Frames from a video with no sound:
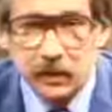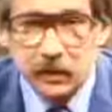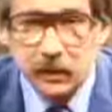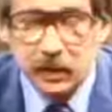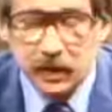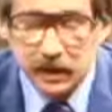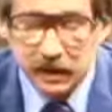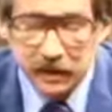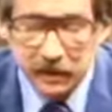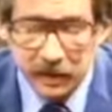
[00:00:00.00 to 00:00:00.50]

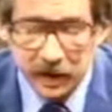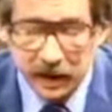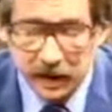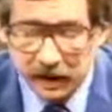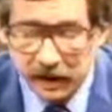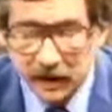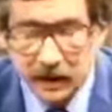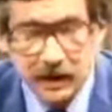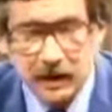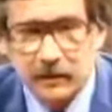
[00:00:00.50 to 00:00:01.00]
Welcome
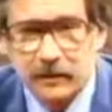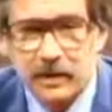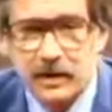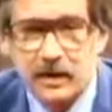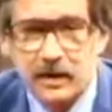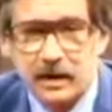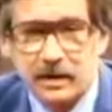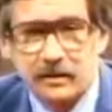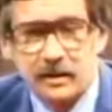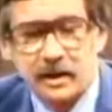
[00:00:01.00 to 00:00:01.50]
back. Every
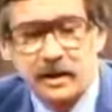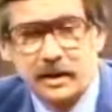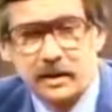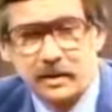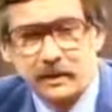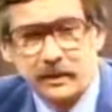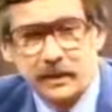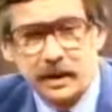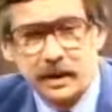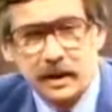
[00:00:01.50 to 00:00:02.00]

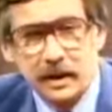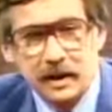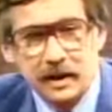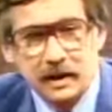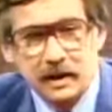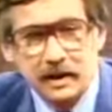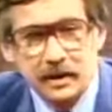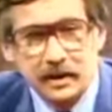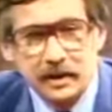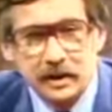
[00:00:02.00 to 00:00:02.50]
generation of
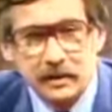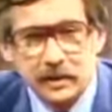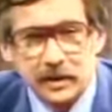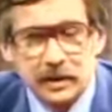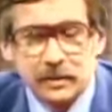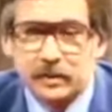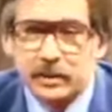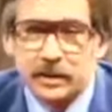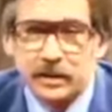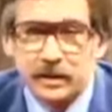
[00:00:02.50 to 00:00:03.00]
Canadians seems
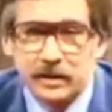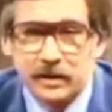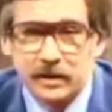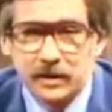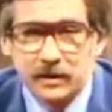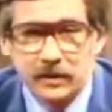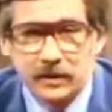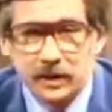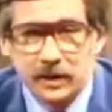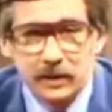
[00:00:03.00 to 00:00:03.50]
to produce
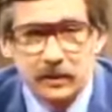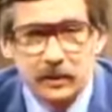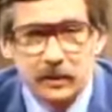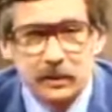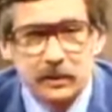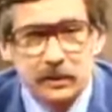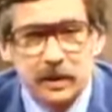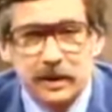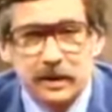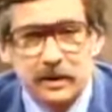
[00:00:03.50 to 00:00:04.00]
only
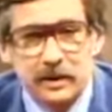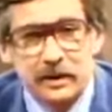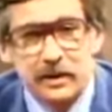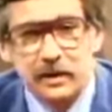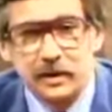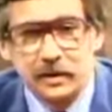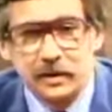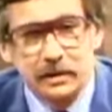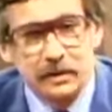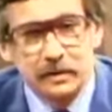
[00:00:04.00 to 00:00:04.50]
one or
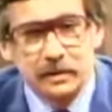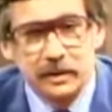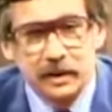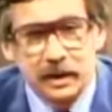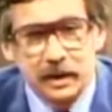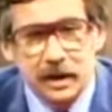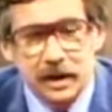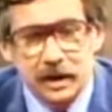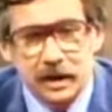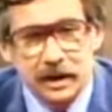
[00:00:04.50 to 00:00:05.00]
two
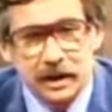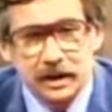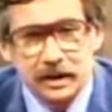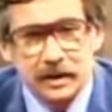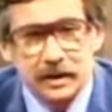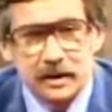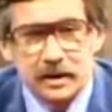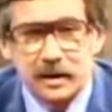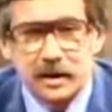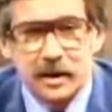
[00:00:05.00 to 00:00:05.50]

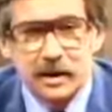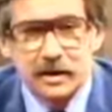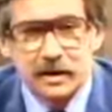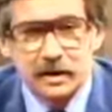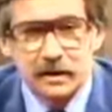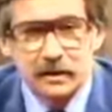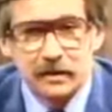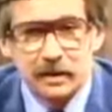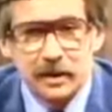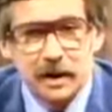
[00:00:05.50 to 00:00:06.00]
hockey
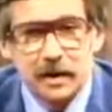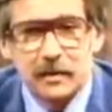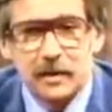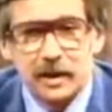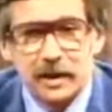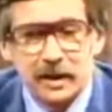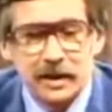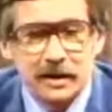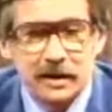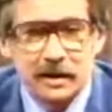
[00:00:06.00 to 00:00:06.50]
stars who
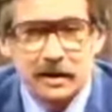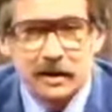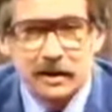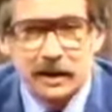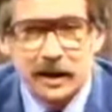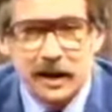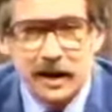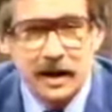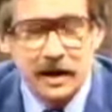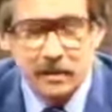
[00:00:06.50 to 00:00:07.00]
dominate their
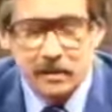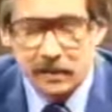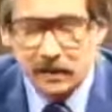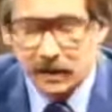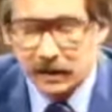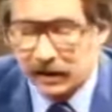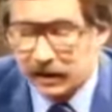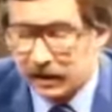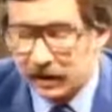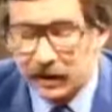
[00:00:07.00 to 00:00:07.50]
game.
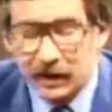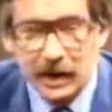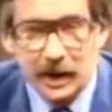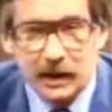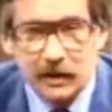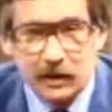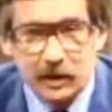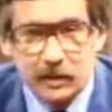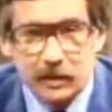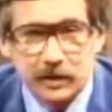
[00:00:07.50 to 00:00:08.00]
Uh,
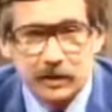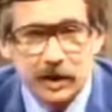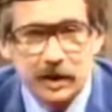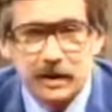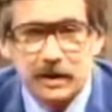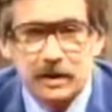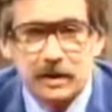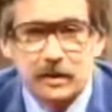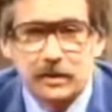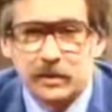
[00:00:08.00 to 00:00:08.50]
Howie
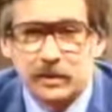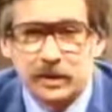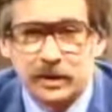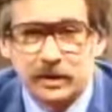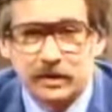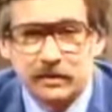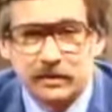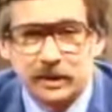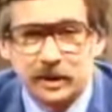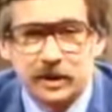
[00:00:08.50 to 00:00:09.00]
Morenz,
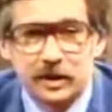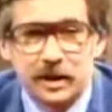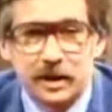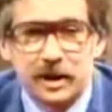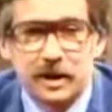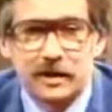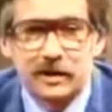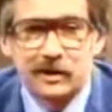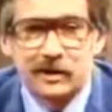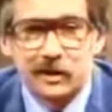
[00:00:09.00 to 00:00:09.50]
Maurice
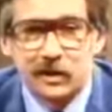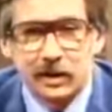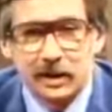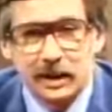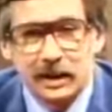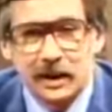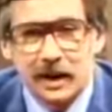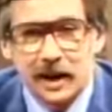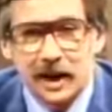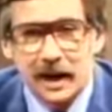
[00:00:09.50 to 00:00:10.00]
Richard,
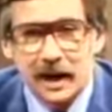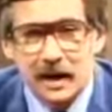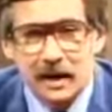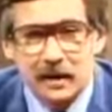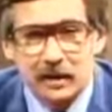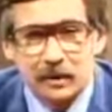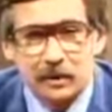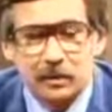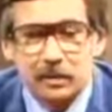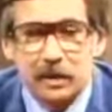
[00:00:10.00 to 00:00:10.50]
Gordie
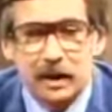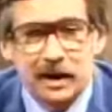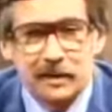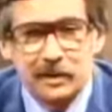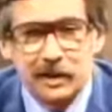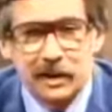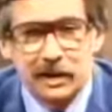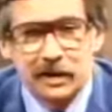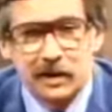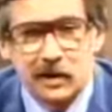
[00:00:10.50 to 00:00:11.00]
Howe,
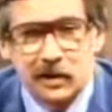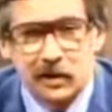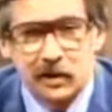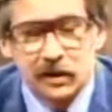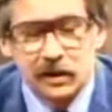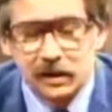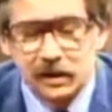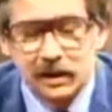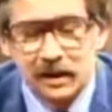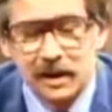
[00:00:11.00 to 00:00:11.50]
Bobby
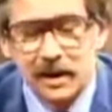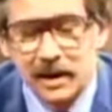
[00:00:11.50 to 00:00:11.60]
Orr.